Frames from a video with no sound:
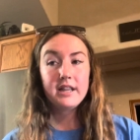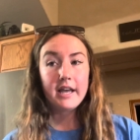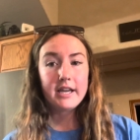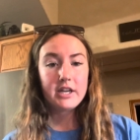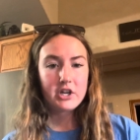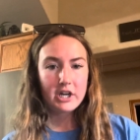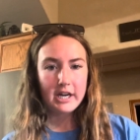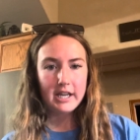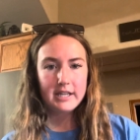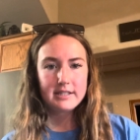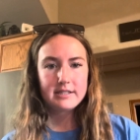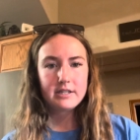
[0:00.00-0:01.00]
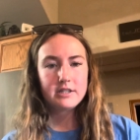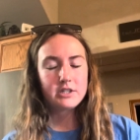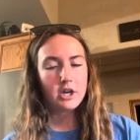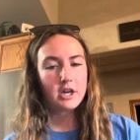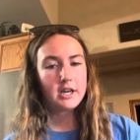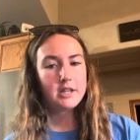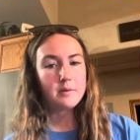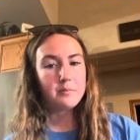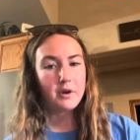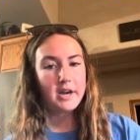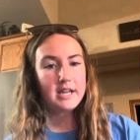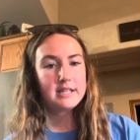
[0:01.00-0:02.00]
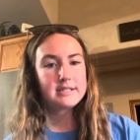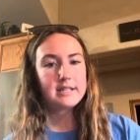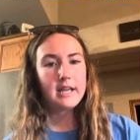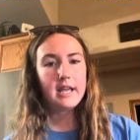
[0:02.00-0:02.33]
Light critics targeted the brands